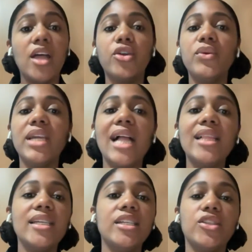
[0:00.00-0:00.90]
the
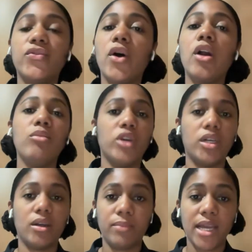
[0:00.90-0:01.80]
reality is far more
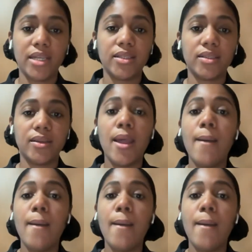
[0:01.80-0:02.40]
complex.